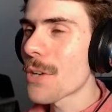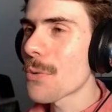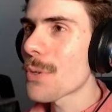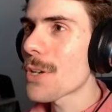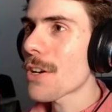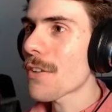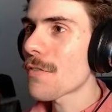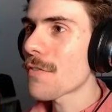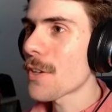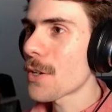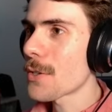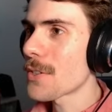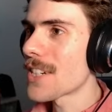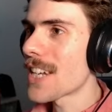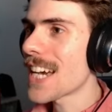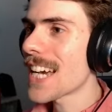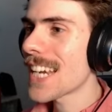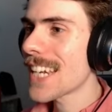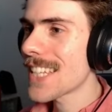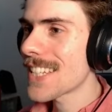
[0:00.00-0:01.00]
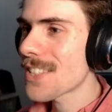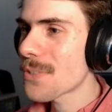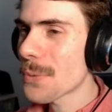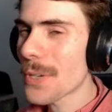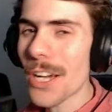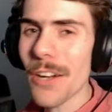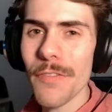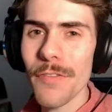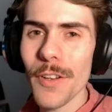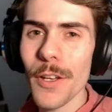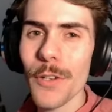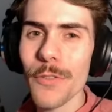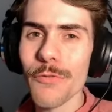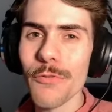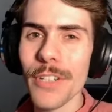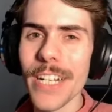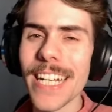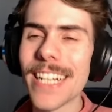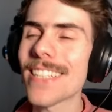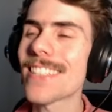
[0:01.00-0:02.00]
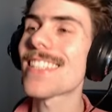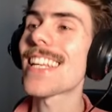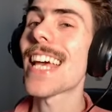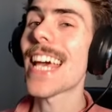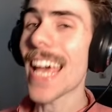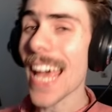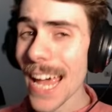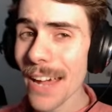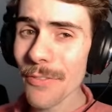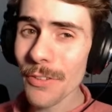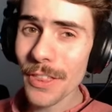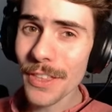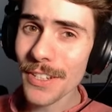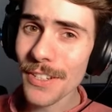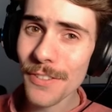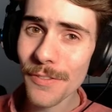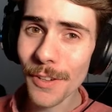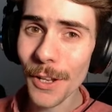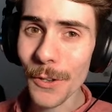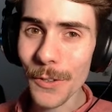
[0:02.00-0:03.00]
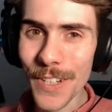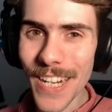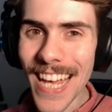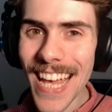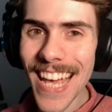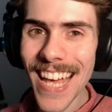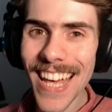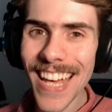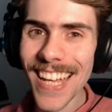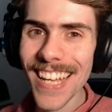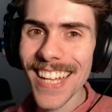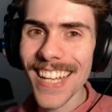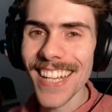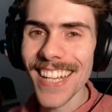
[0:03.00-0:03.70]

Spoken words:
We've got floating islands, we've got floating rings, everything's floating here.